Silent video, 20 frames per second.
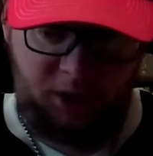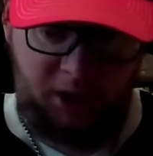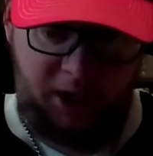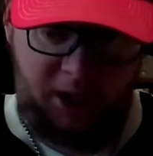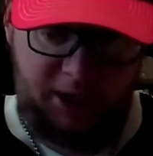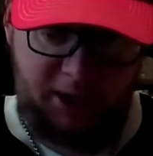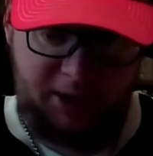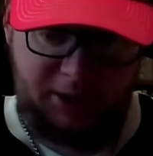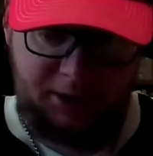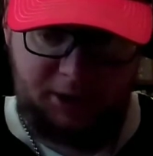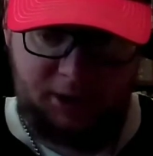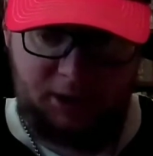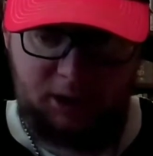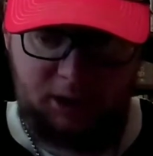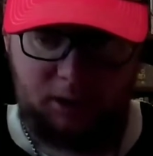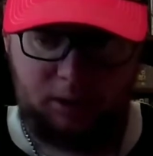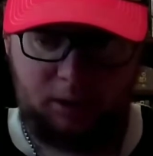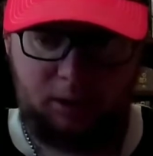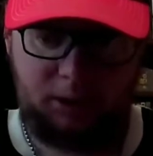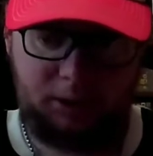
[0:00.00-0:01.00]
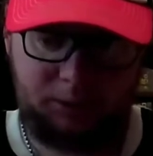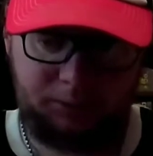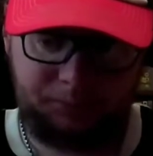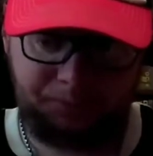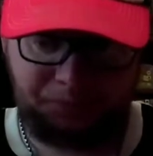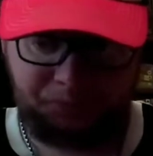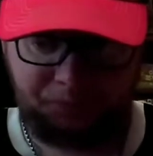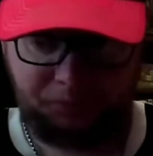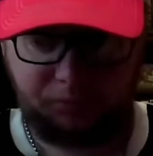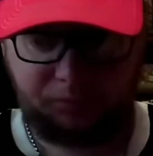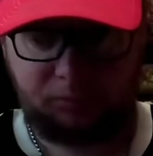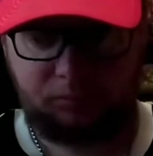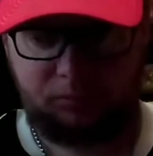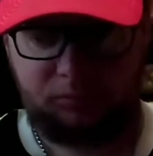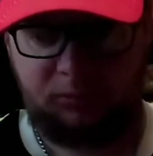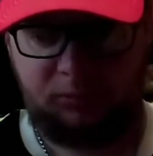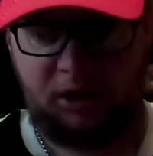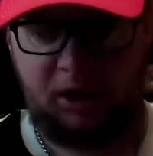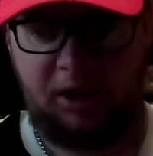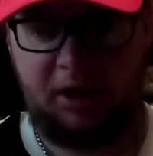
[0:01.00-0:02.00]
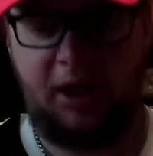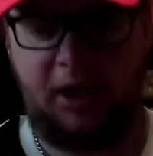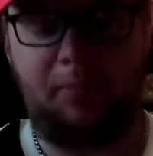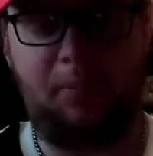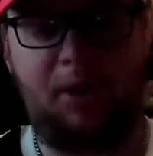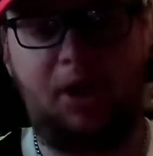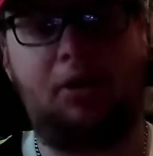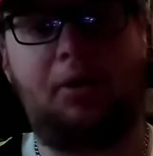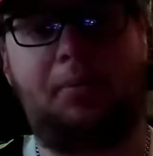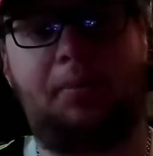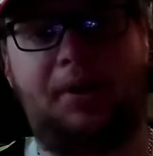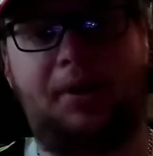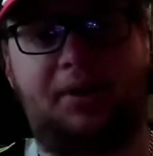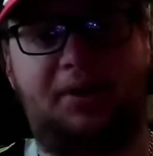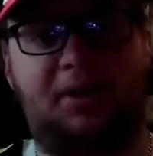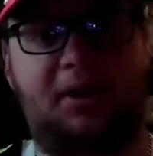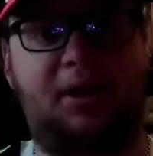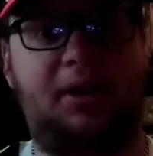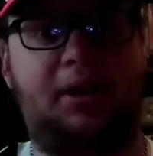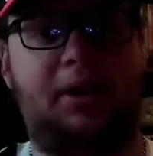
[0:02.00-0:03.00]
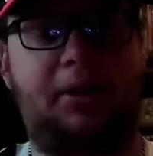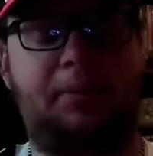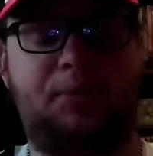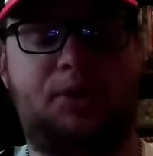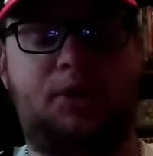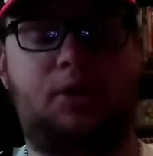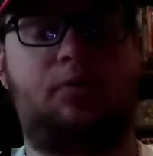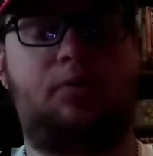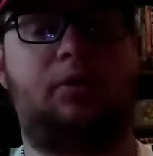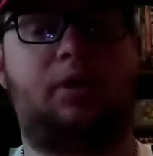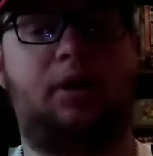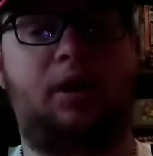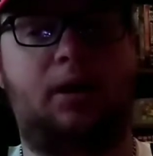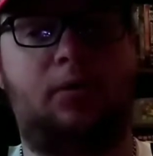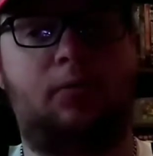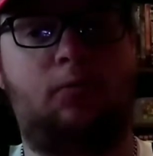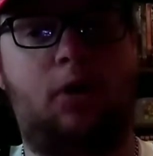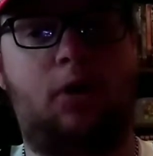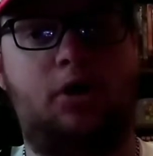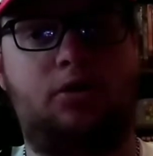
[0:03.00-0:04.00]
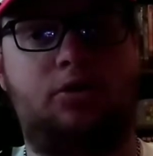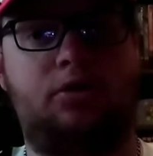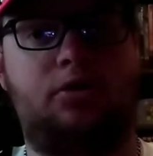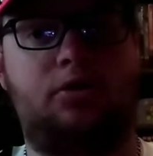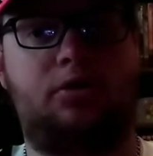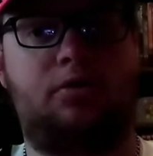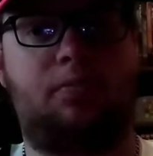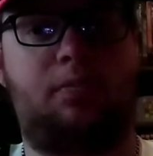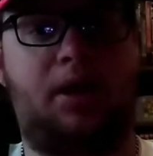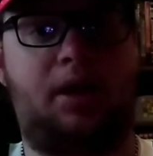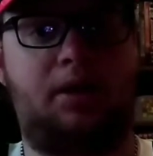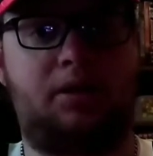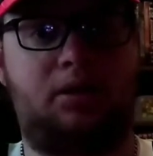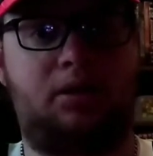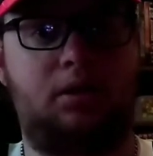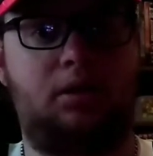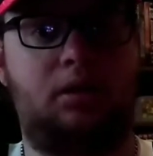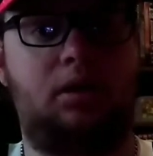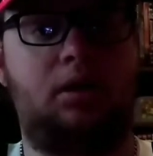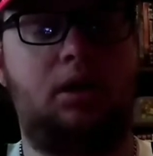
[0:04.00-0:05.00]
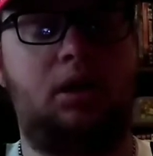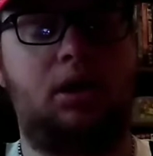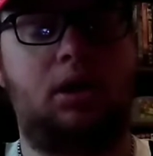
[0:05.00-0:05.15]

And they meet up at the end of the episode, and the head watcher is about to